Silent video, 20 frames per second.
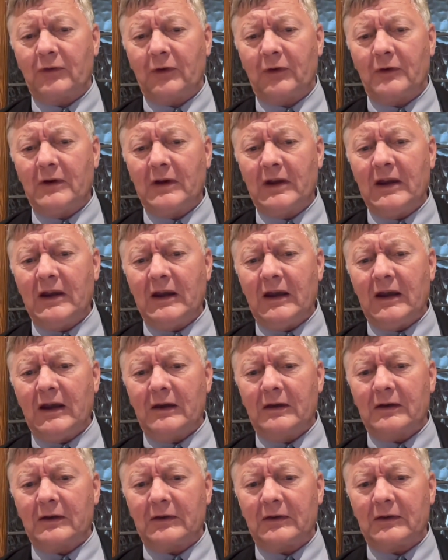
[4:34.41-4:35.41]
So
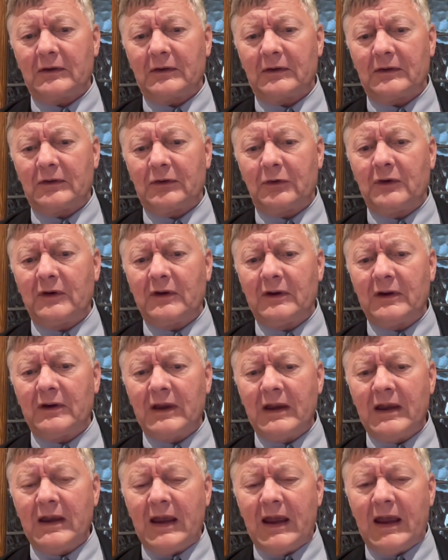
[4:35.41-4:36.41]

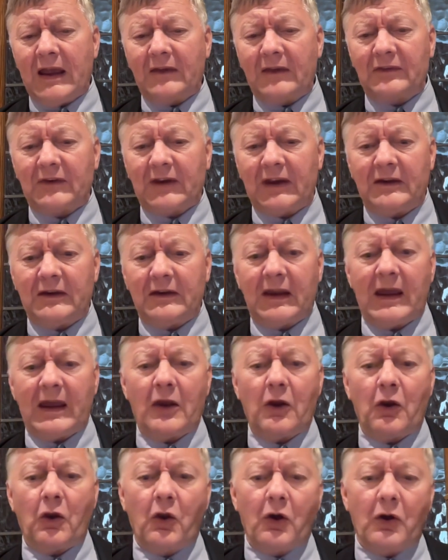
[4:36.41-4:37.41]
Syria has had
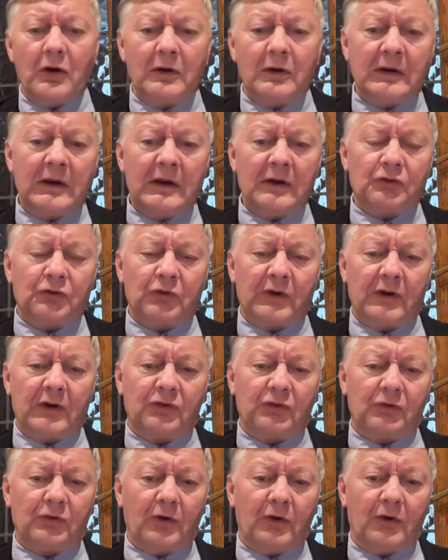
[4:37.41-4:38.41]
a long
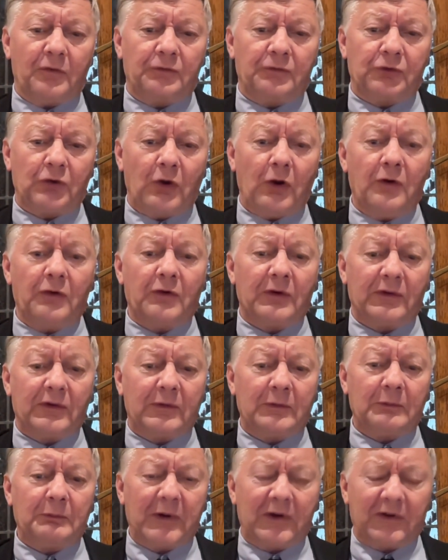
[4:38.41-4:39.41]
tradition of
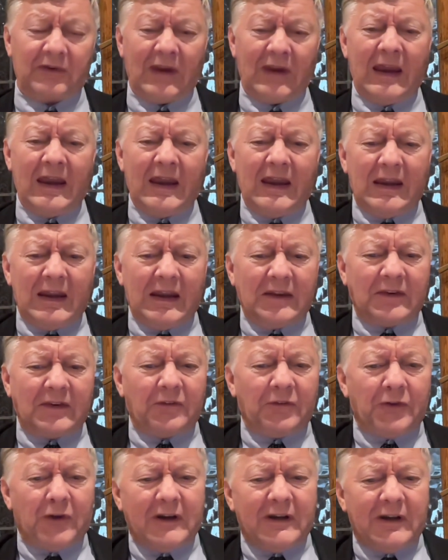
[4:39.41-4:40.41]
tolerance because it's
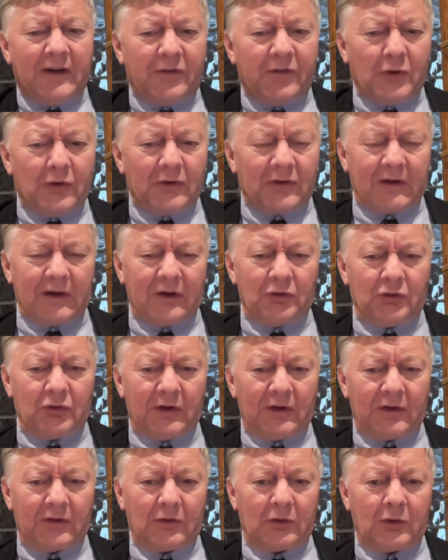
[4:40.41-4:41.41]
a very diverse
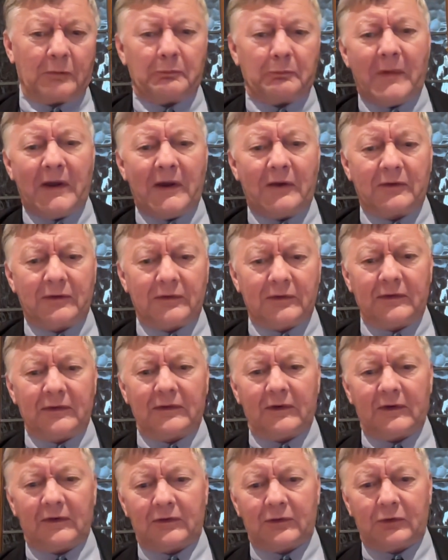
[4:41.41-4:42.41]
country. It's got
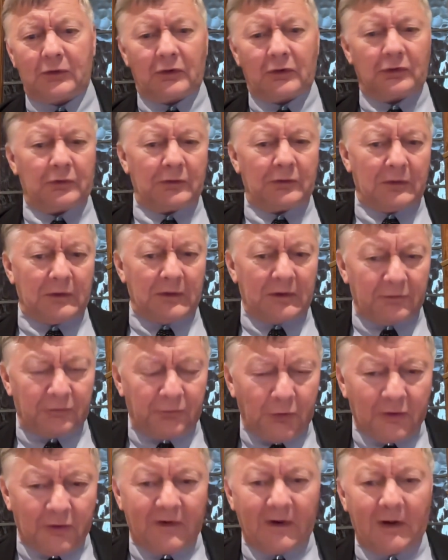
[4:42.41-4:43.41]
mountains, it's got
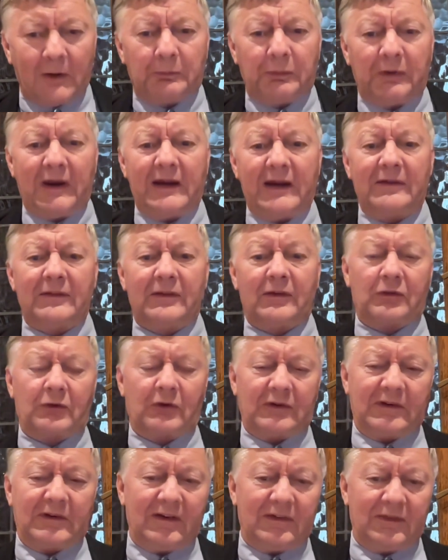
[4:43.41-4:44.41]
fertile plains, it's
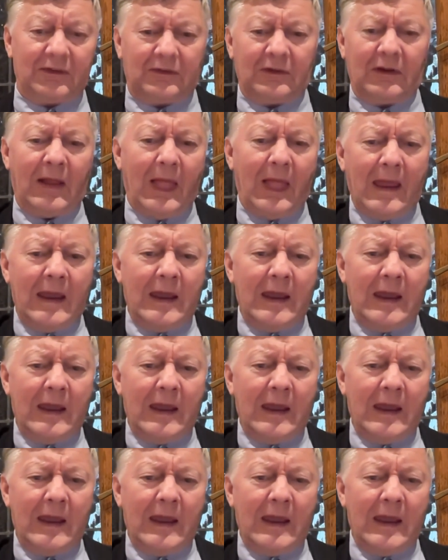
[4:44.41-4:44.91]
got deserts.